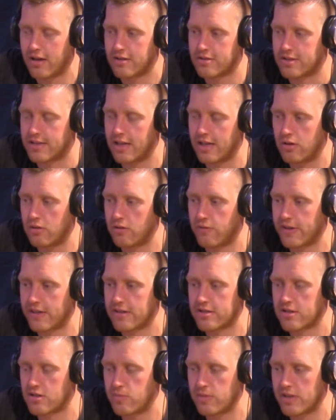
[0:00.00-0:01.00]
so that whole thing.
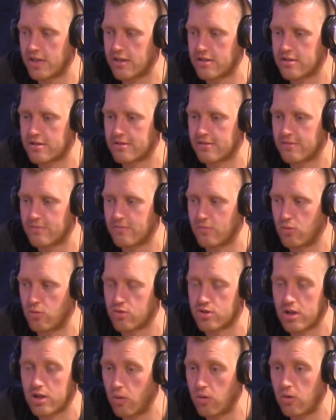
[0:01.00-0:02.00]
So some of these more
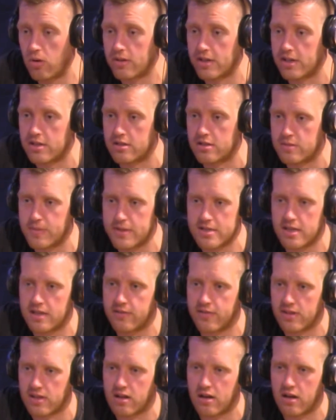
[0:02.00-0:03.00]
slow cooked dishes, especially
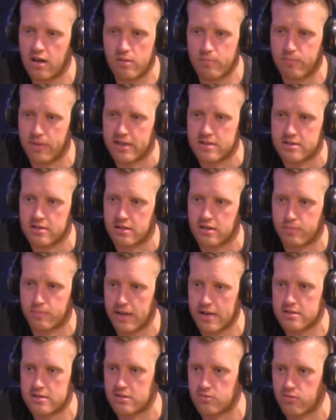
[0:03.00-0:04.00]
anything carb based, you know,
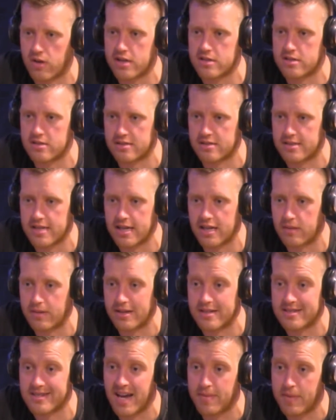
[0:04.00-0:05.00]
pastas, rices that take a bit
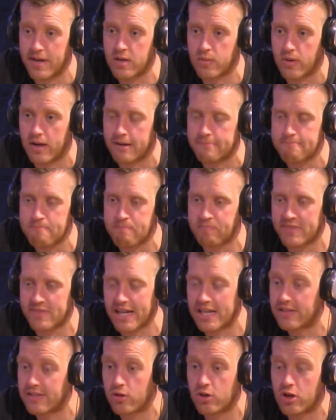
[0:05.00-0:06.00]
of time anyway. Yeah. And
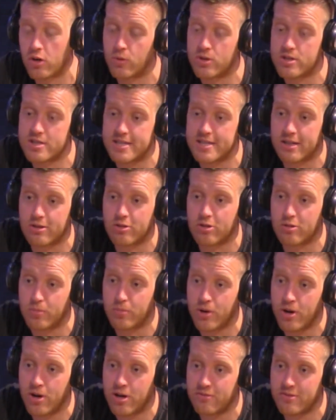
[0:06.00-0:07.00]
you've only got one single
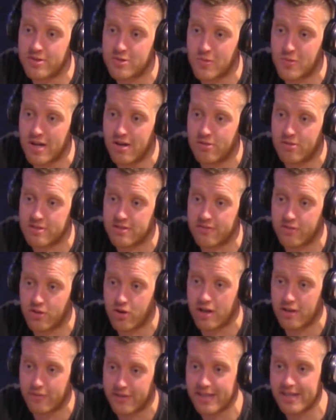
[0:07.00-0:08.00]
burner as well. So if you've got
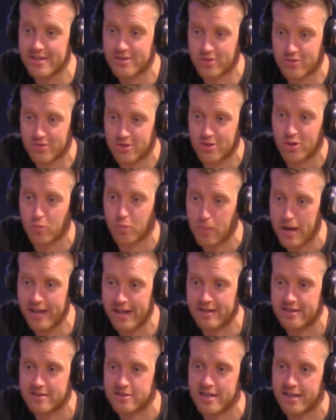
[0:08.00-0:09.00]
anything that needs 2
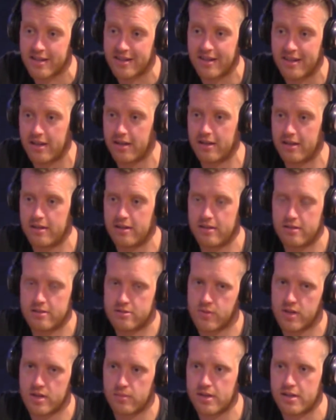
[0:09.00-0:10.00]
pans, then
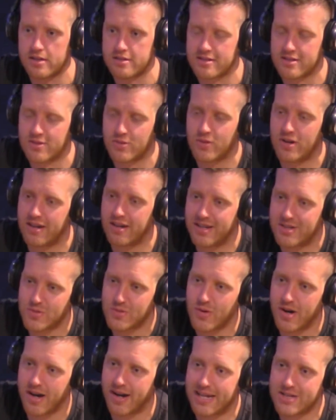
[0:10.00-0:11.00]
20 minutes. It's quite
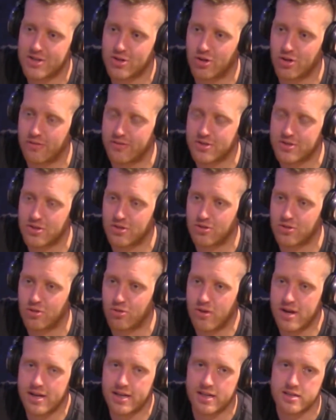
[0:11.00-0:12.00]
an ask all of a sudden
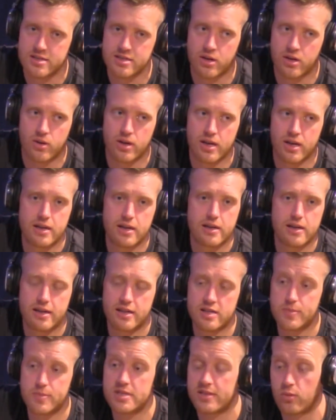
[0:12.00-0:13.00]
already. So.
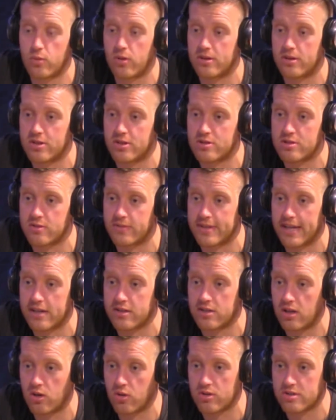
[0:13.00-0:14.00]
Especially if you want to do something that
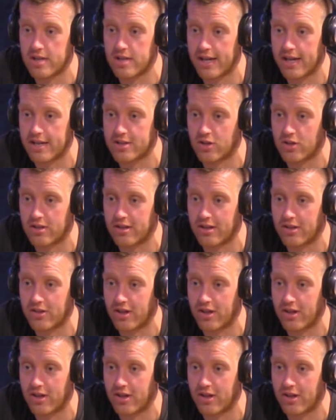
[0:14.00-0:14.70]
actually looks nice on the